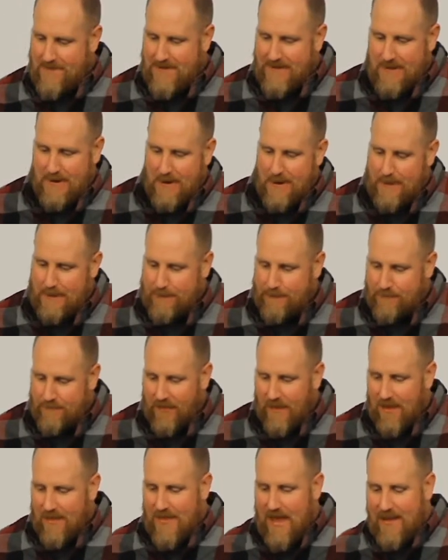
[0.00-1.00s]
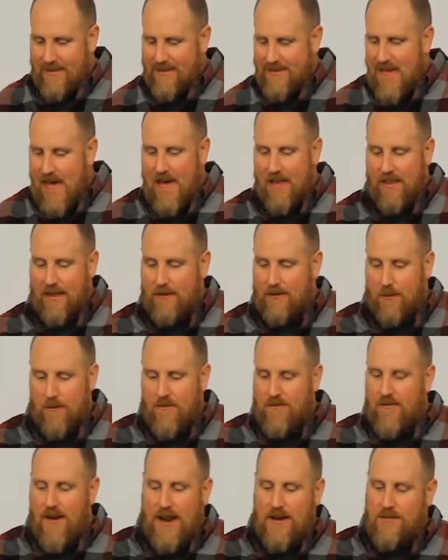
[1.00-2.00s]
So that's that. Like, so
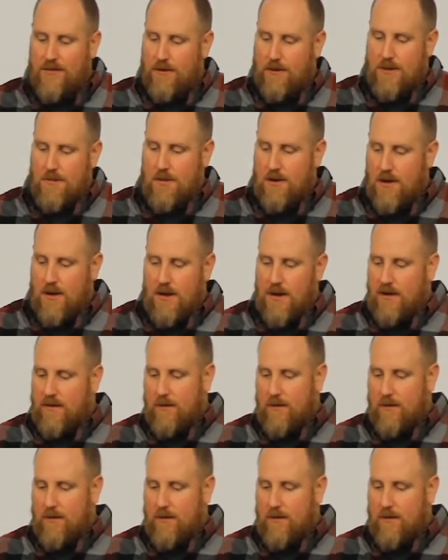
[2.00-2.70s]
invite your community.